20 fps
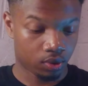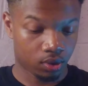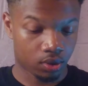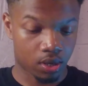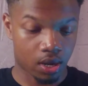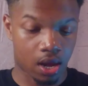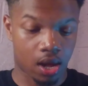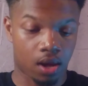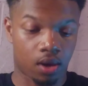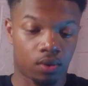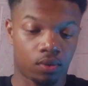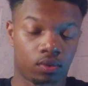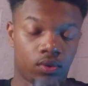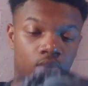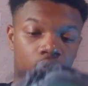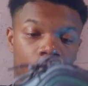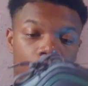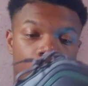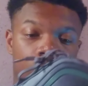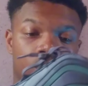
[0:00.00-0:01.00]
Now,
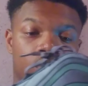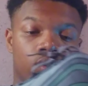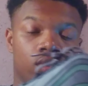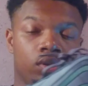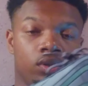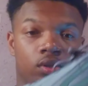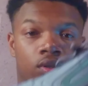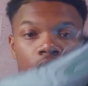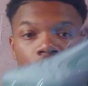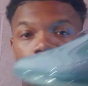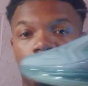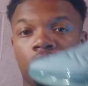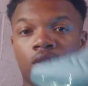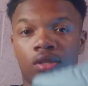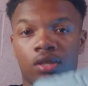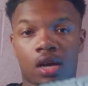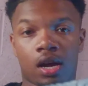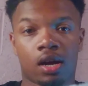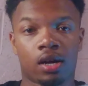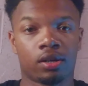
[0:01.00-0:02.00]
these
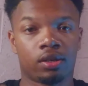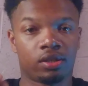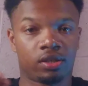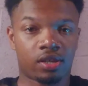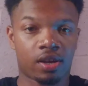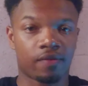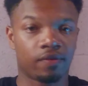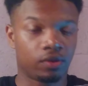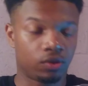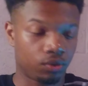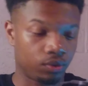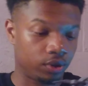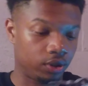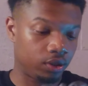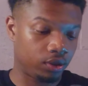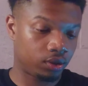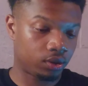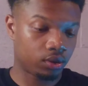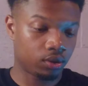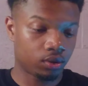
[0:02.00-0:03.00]
are the
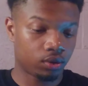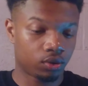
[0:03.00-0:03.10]
720s.